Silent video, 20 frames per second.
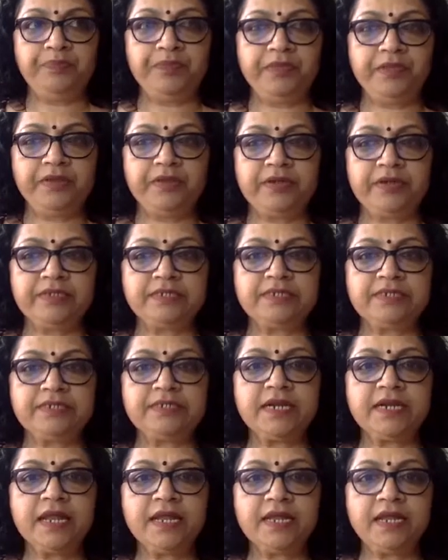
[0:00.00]

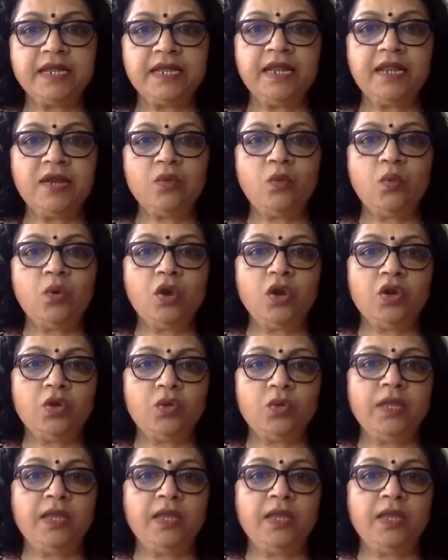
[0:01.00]
restricted in what we